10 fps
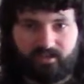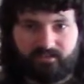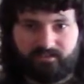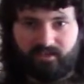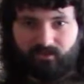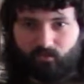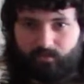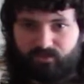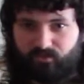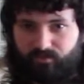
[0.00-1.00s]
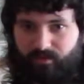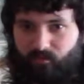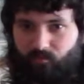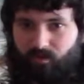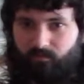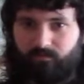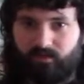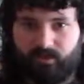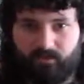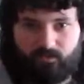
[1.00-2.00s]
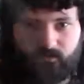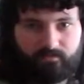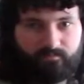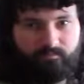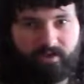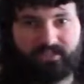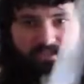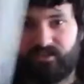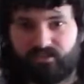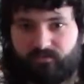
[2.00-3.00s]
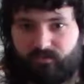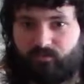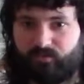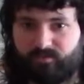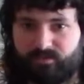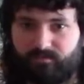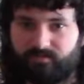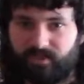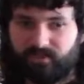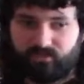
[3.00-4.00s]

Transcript: Today we'll be talking about, well, I'll give you basically a sort of a Christmas update